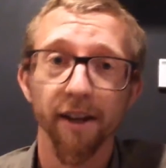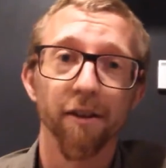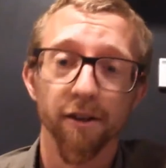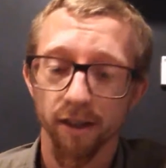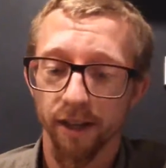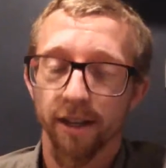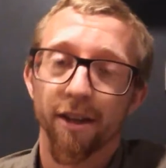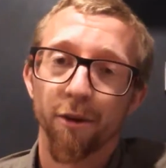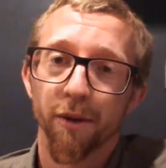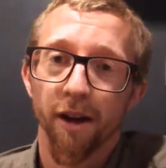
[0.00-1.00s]
Looked like
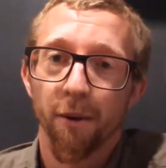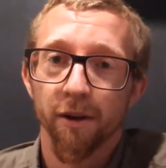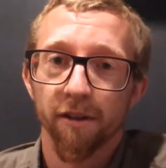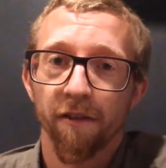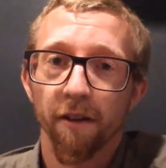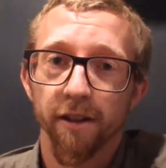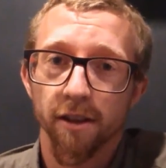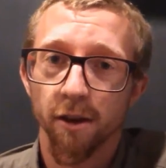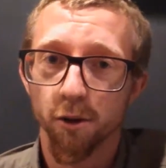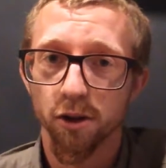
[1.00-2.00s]
you would not want to fall into
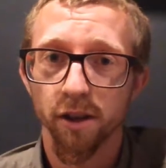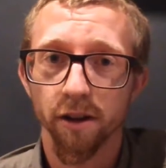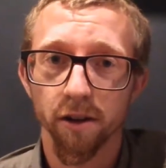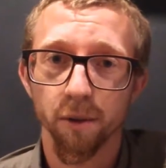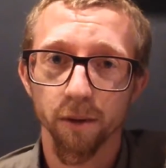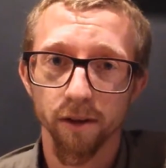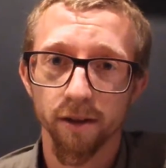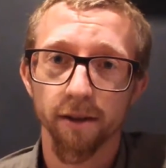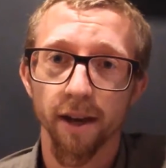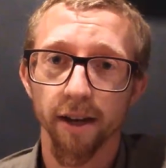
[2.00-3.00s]
the ocean there. You would
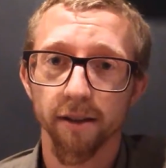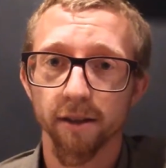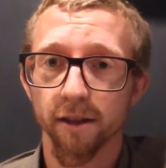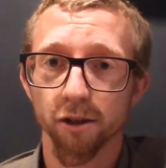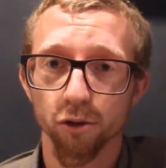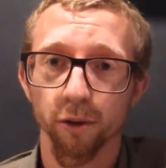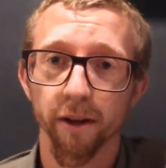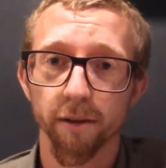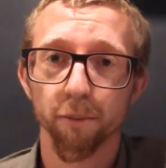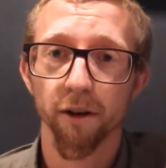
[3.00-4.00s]
get
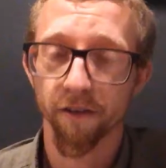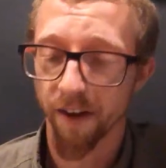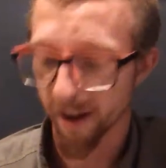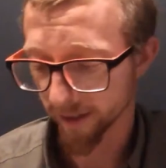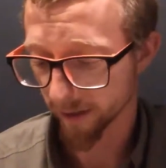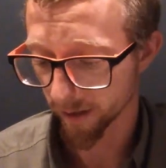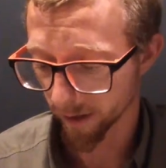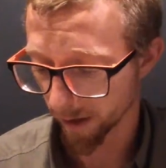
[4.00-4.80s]
destroyed pretty fast.